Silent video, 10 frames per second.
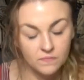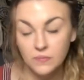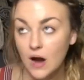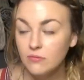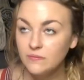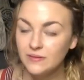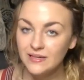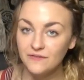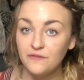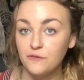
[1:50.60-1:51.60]

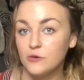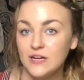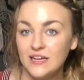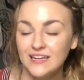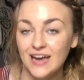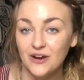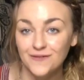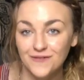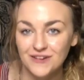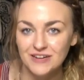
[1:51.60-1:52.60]
probably free,
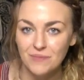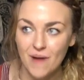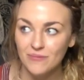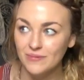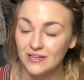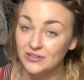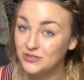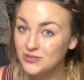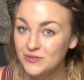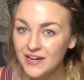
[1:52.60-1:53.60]
carefree, probably a little
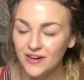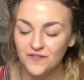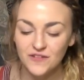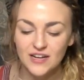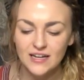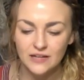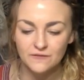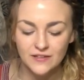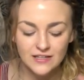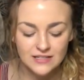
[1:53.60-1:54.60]
too carefree, and I
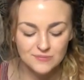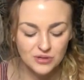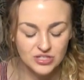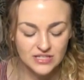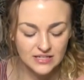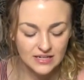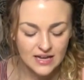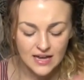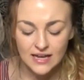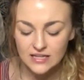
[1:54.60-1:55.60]
feel like this person
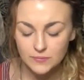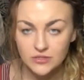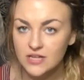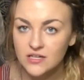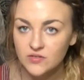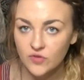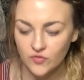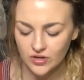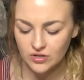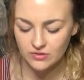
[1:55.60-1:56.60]
is protective
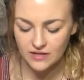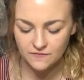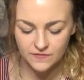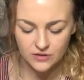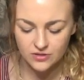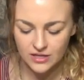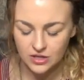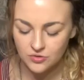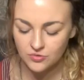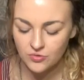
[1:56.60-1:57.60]
over you. They feel
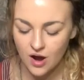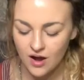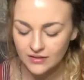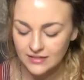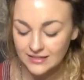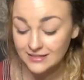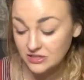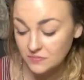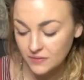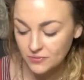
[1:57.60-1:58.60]
like you need
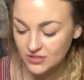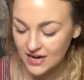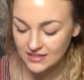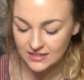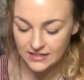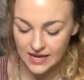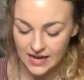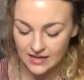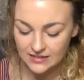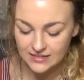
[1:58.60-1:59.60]
to be protected
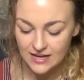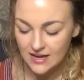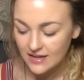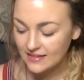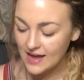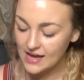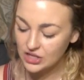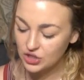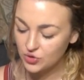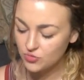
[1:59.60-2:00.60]
and that
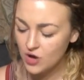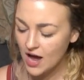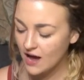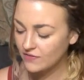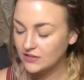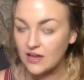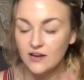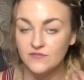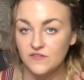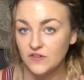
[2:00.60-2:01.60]
you have a lot
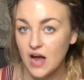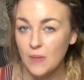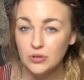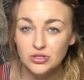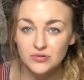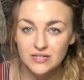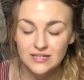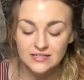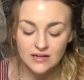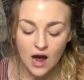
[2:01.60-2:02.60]
of different opportunities and